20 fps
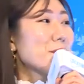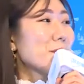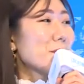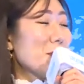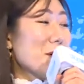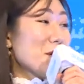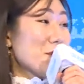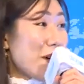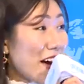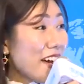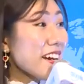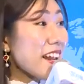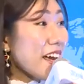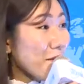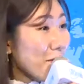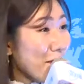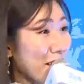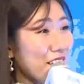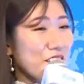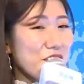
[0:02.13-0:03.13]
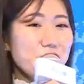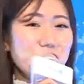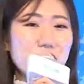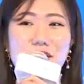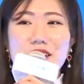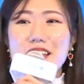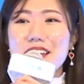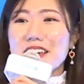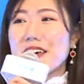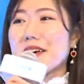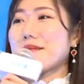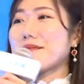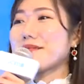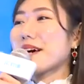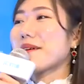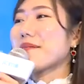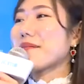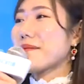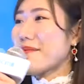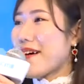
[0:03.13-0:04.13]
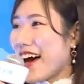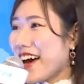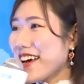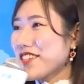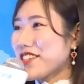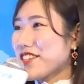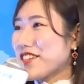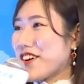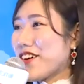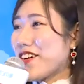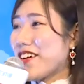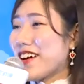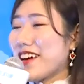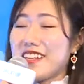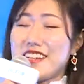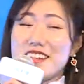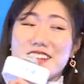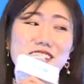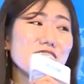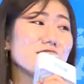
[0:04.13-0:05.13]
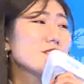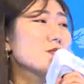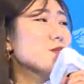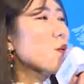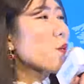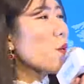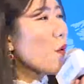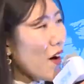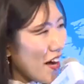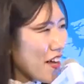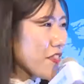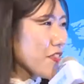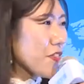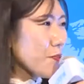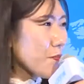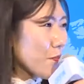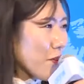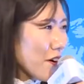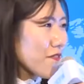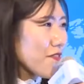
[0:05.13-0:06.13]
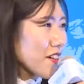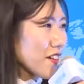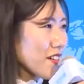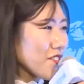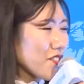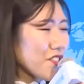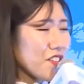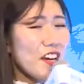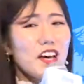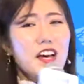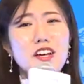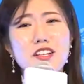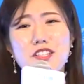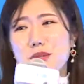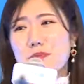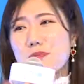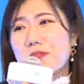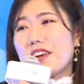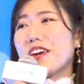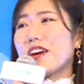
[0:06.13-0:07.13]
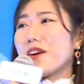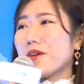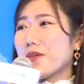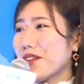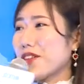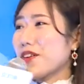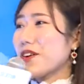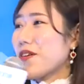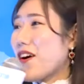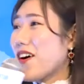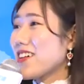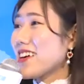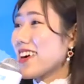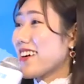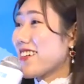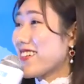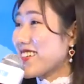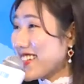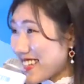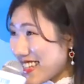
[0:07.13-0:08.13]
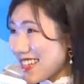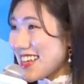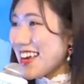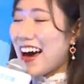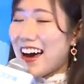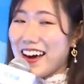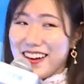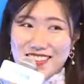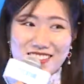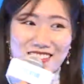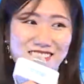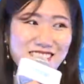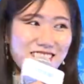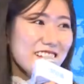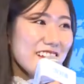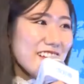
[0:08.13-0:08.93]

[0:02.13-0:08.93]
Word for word: Well, my name is Julie Kim Diamond Master, and it is quite the privilege to be here with you all here in Seattle.